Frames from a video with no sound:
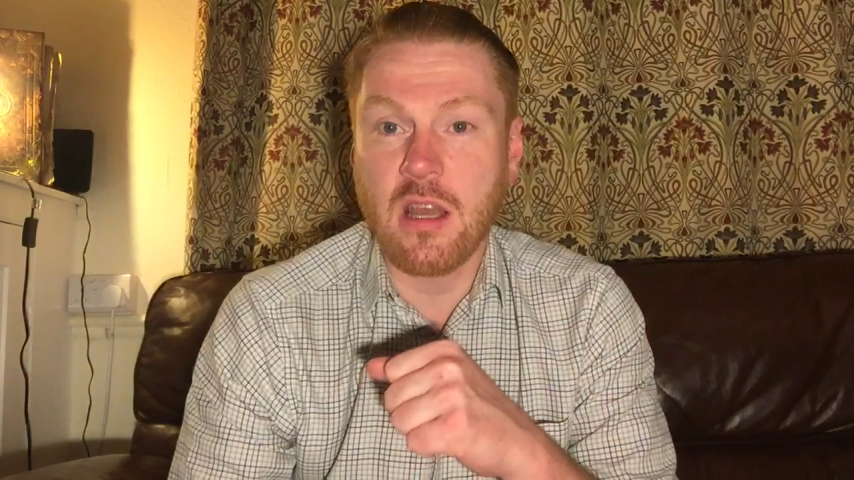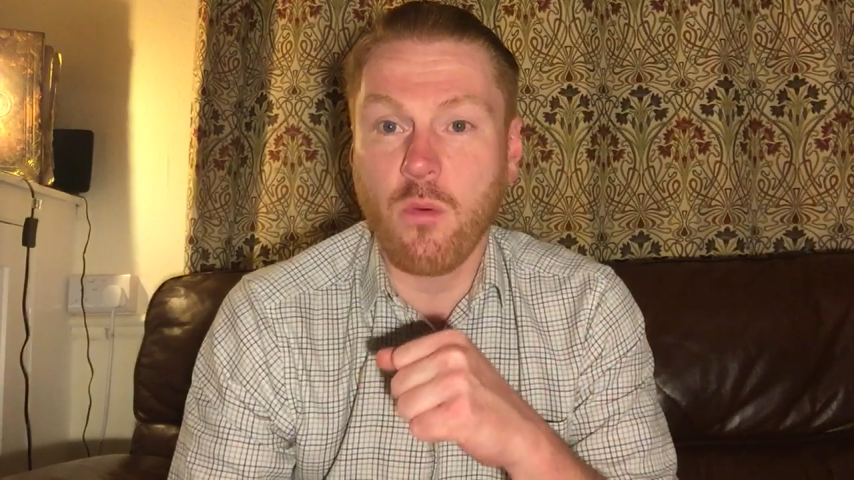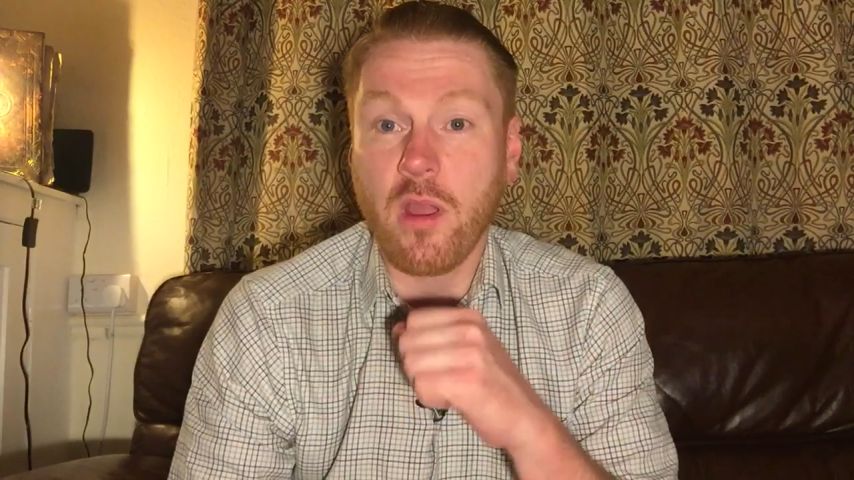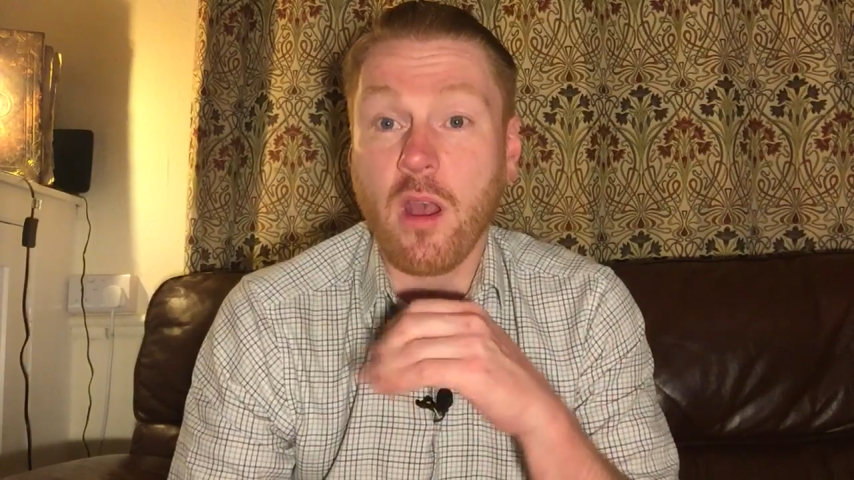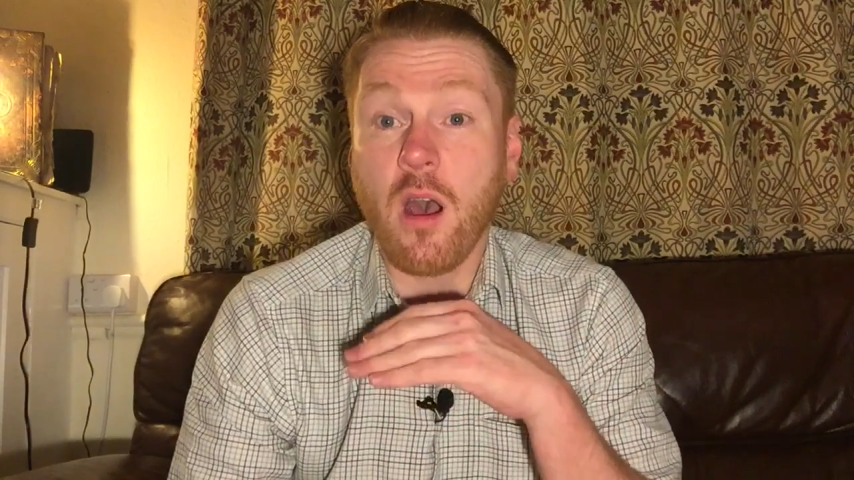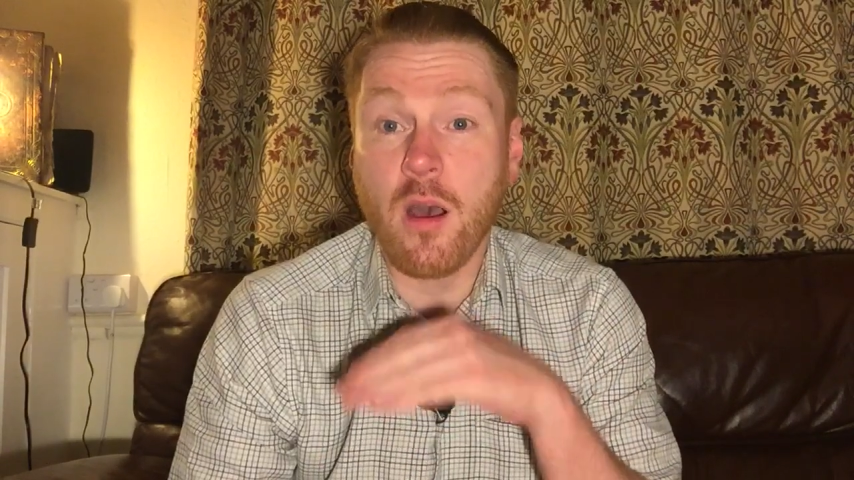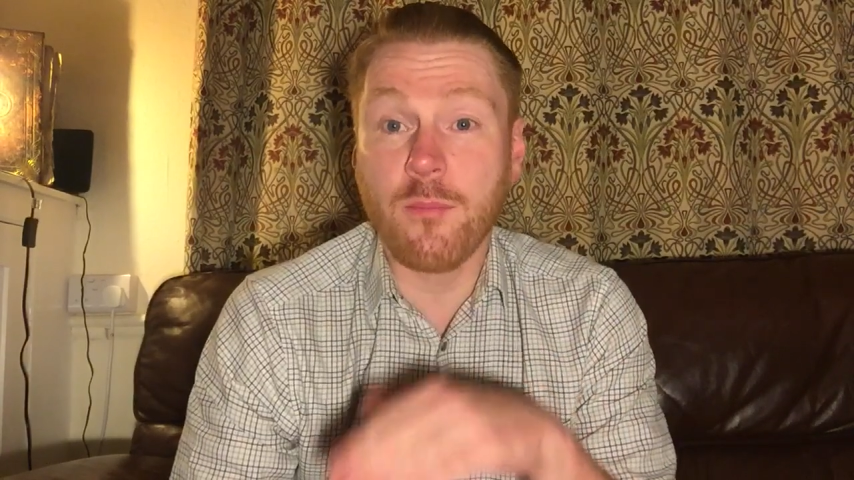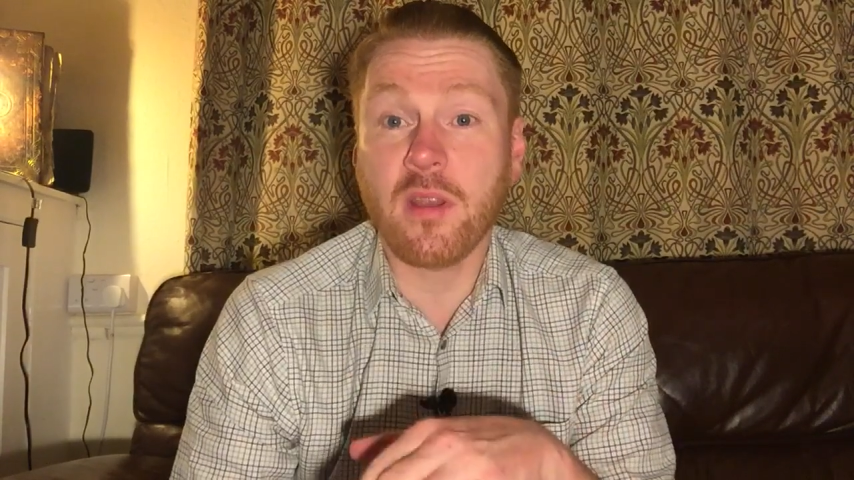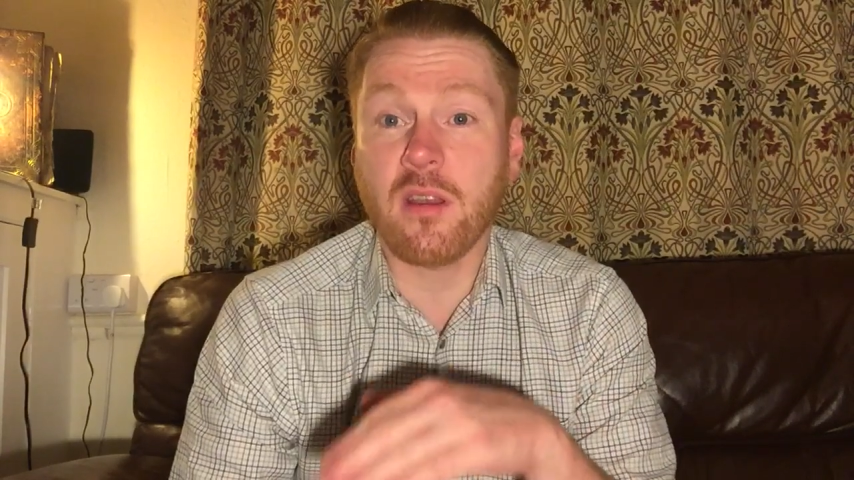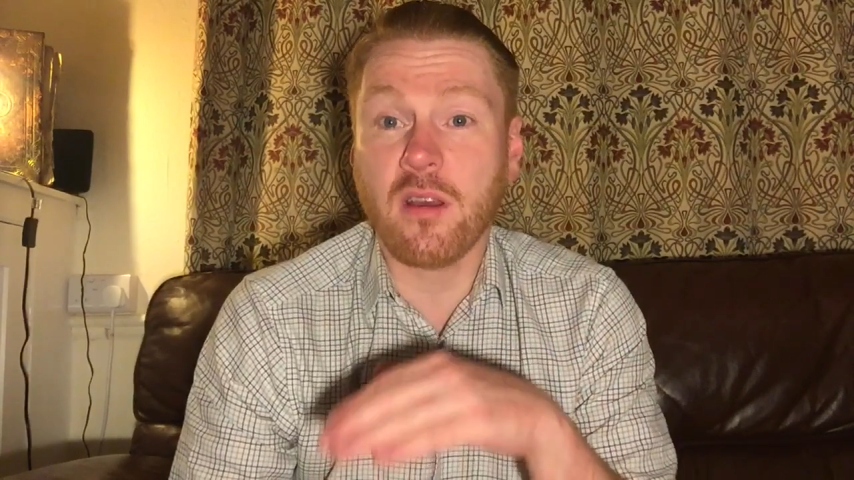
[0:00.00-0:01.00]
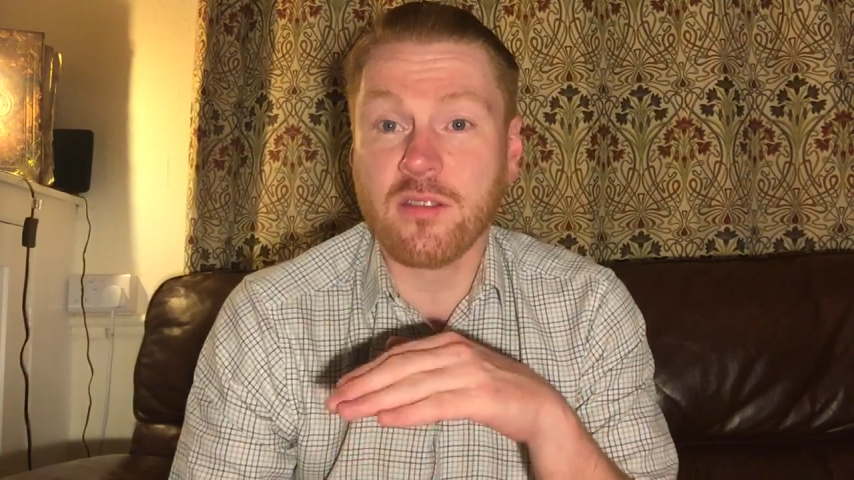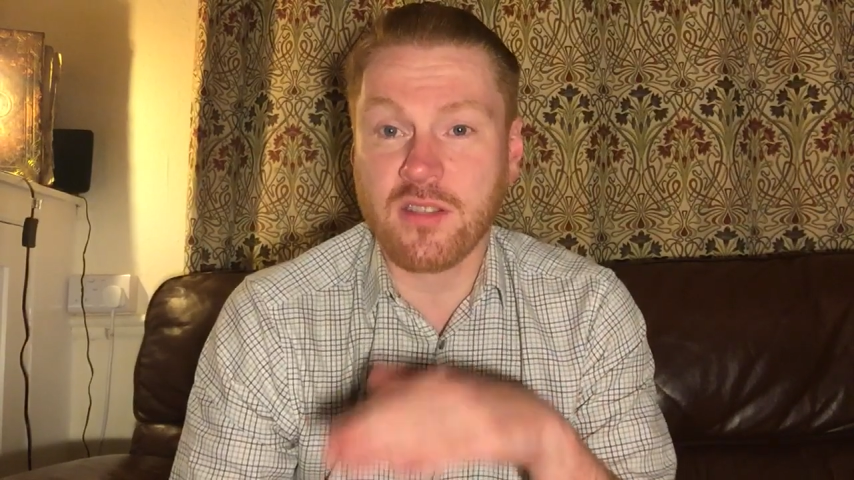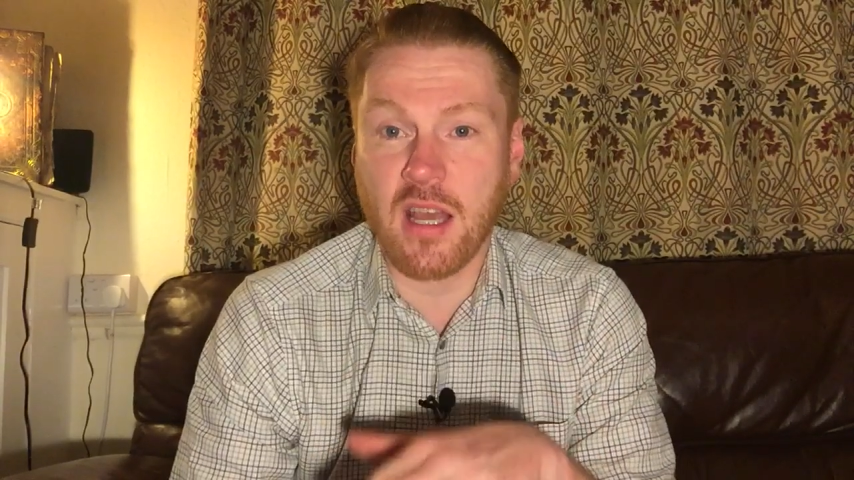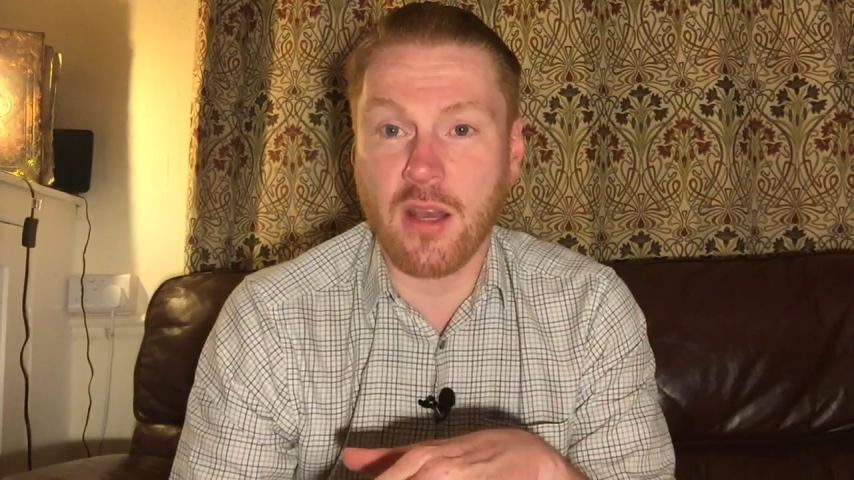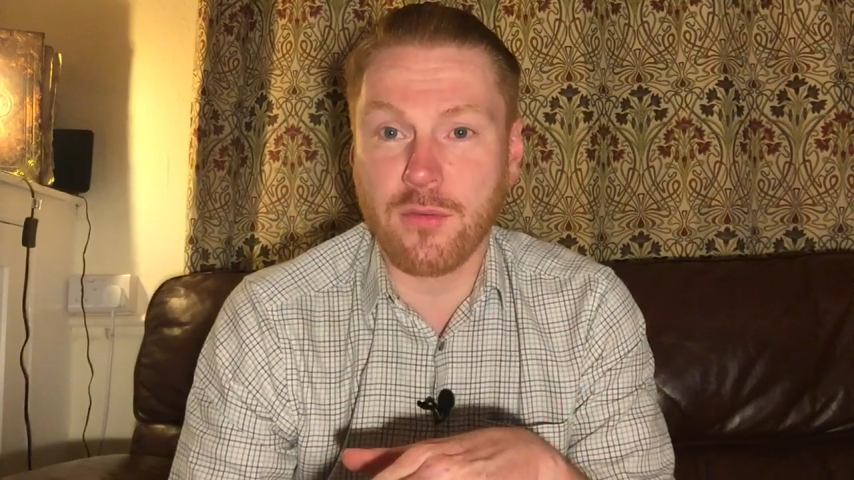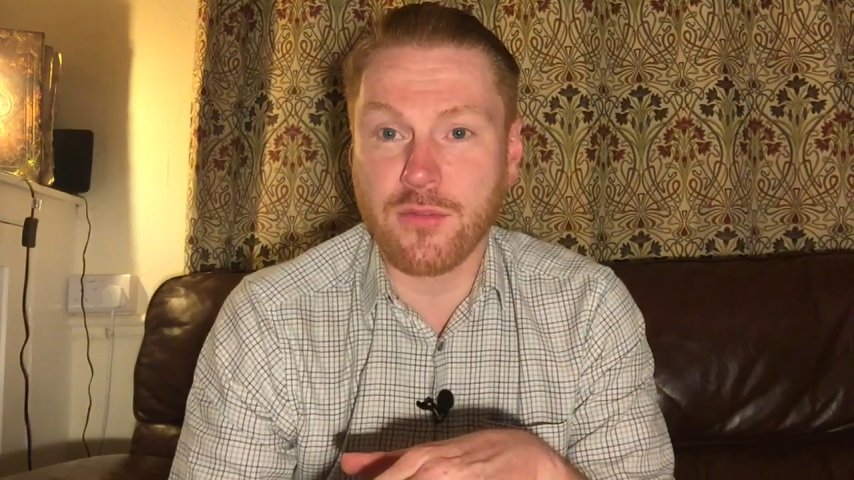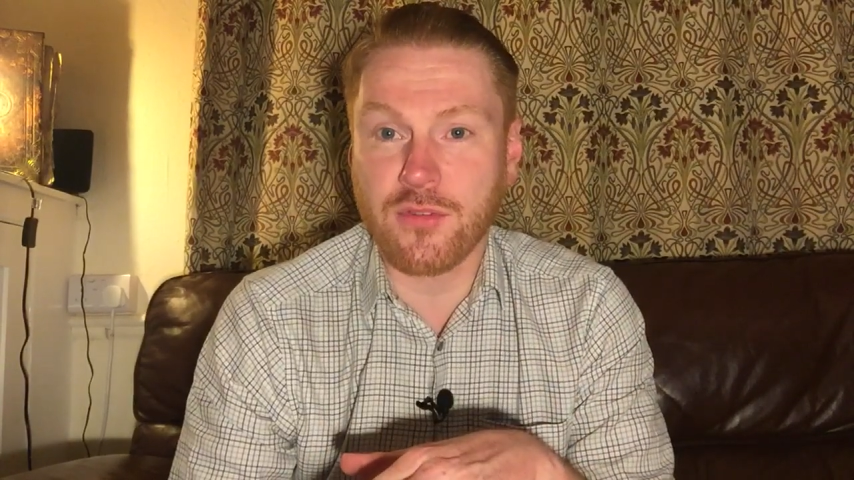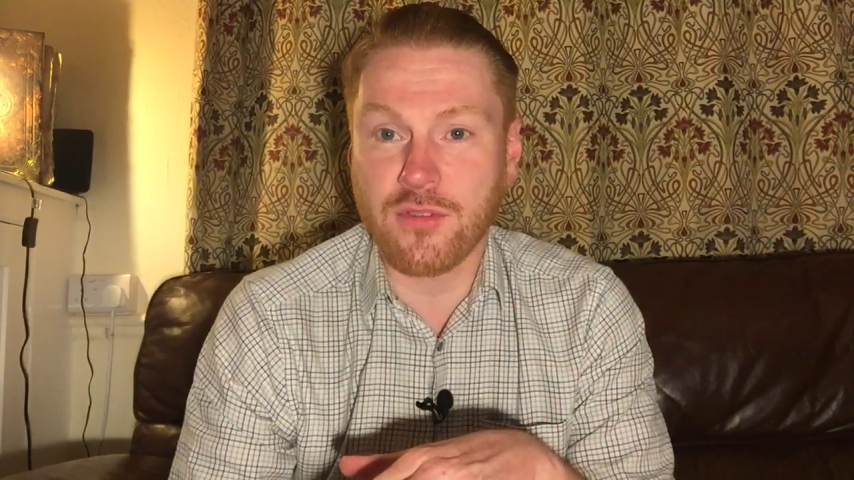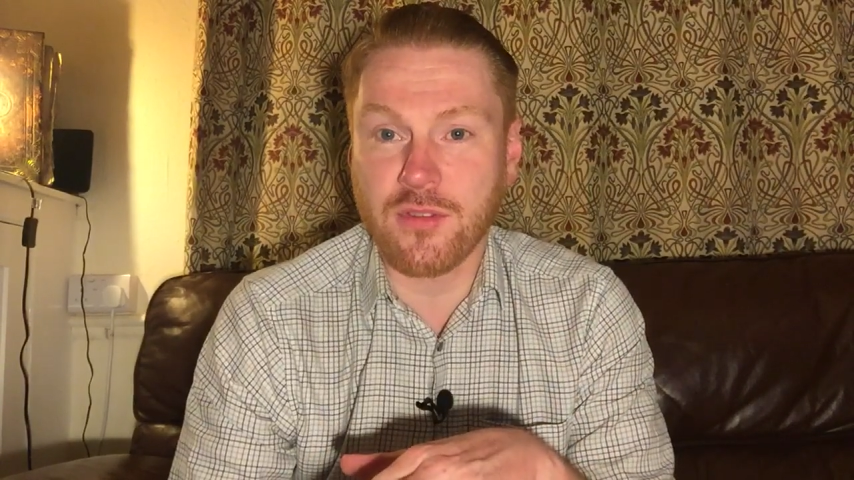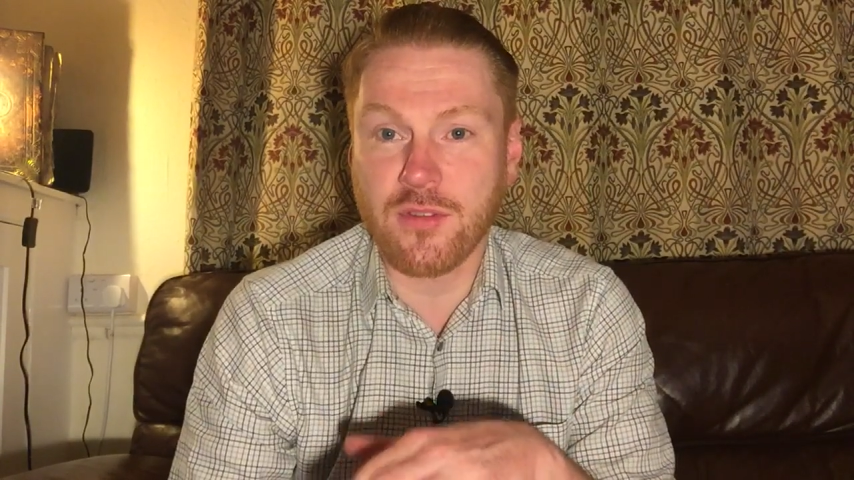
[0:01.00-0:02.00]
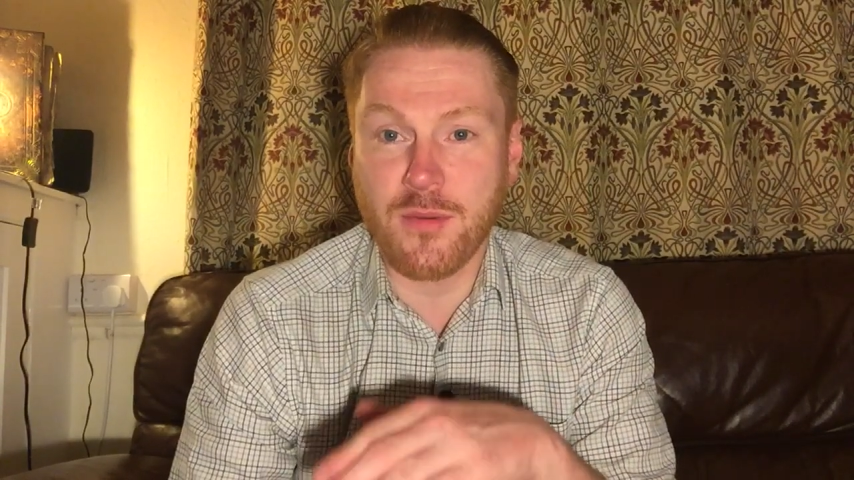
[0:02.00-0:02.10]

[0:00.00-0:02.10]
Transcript: we are humbling ourselves